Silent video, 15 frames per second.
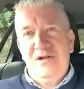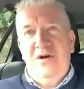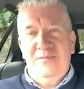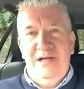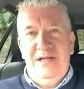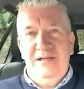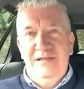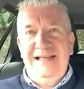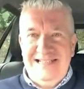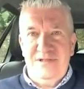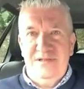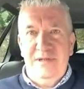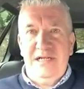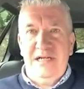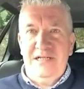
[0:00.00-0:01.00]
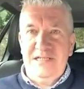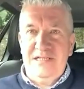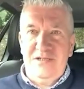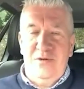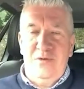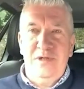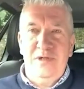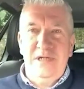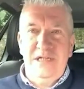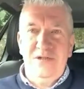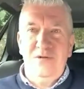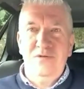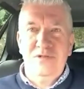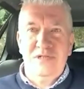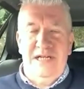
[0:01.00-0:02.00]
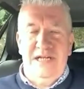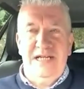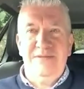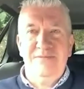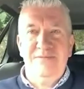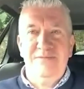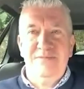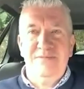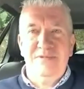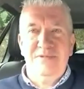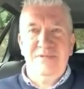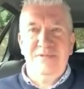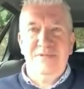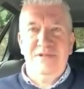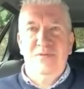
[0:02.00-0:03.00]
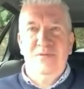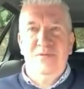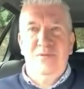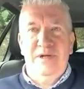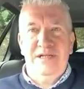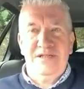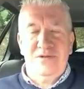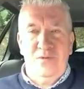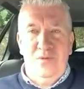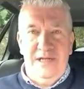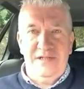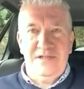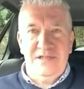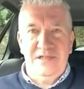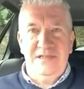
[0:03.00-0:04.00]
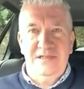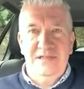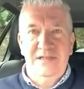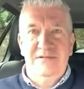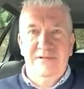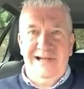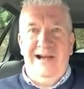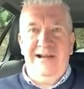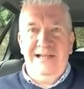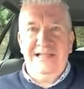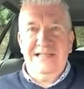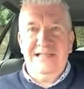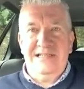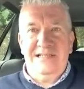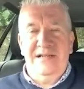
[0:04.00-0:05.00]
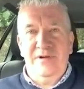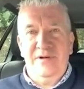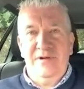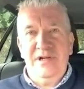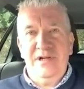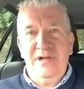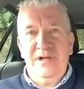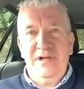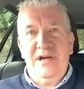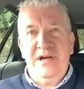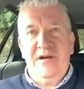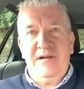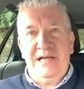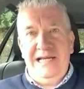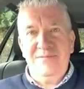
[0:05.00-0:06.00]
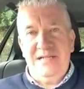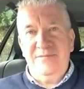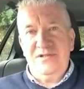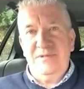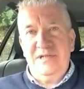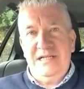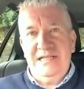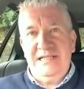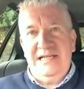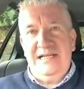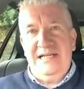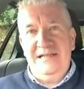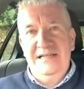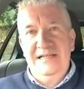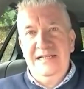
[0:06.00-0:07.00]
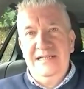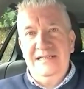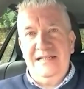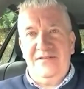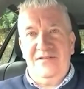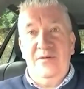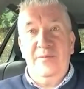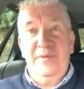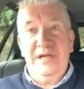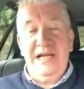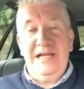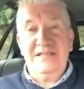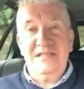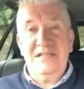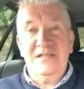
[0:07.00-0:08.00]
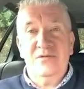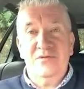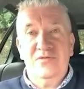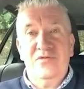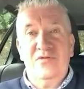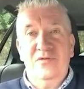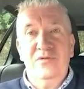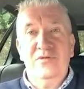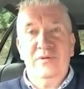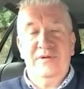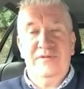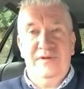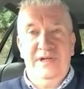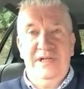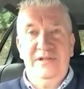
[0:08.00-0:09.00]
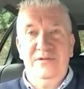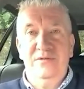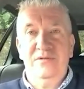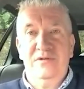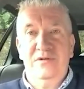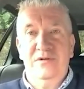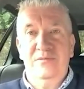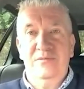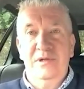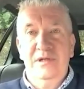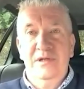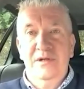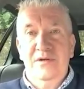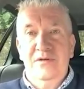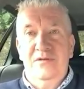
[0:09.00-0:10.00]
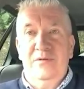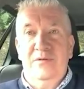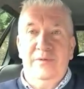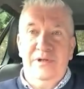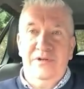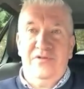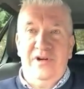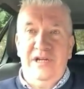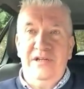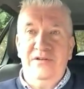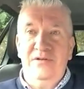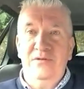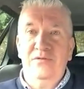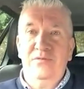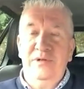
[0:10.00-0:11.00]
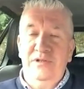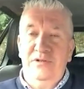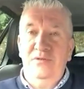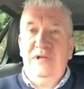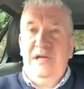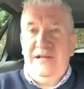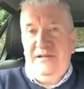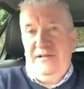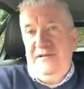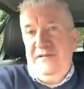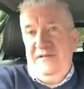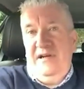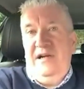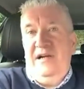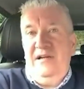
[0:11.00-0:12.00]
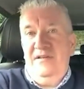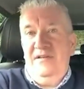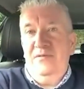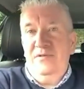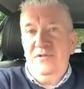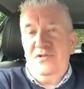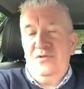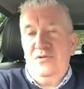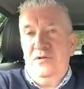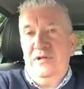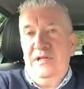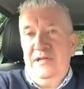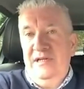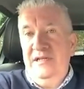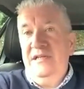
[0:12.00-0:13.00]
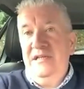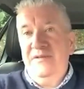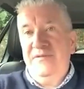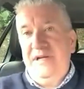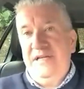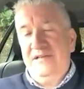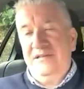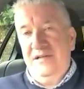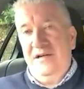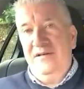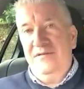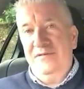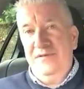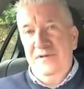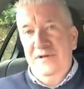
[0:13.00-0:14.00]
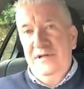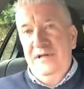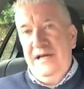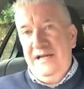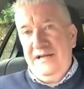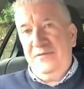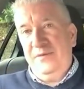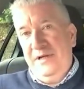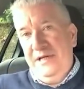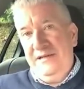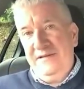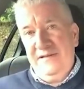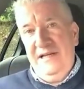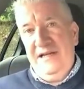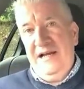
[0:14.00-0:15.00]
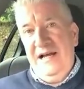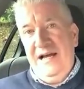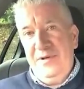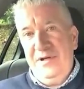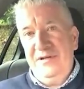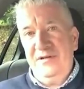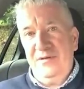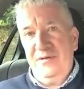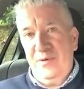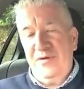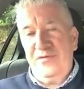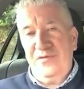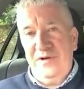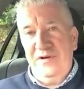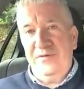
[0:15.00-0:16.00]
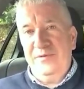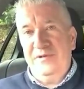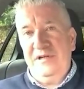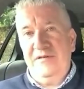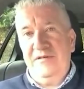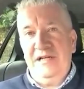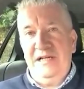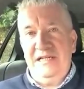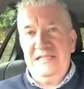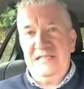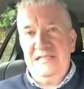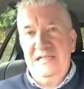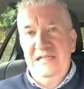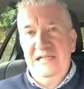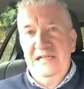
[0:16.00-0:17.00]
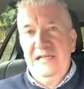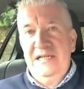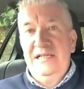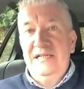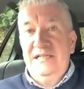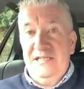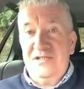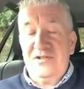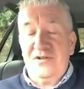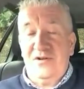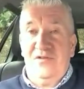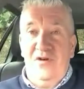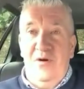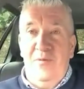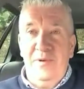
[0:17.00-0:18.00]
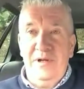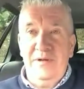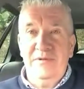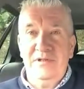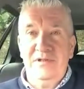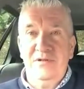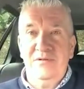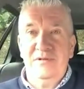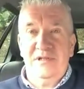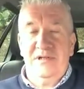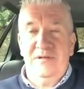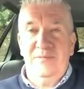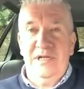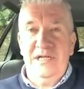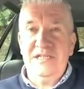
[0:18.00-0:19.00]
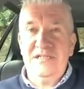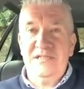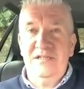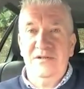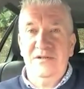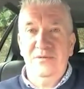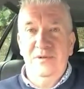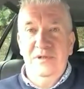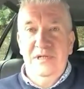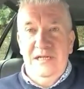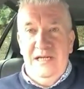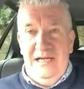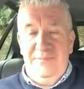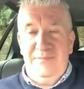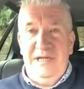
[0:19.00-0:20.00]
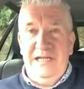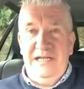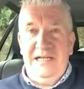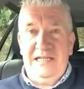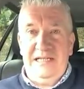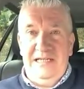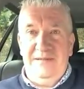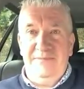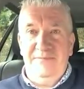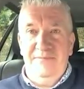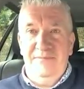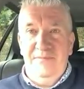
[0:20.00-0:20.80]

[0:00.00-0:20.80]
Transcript: delivers, because it's only in those times when it's questioned regarding its delivery or a claim settlement or something like that, that somebody actually goes through it with a fine tooth comb. So what we try and do is we do that at the start to ensure that in the event of X, Y, and Z happen and your worst fears materializing, the insurance company will do what they're obliged to do and pay that claim.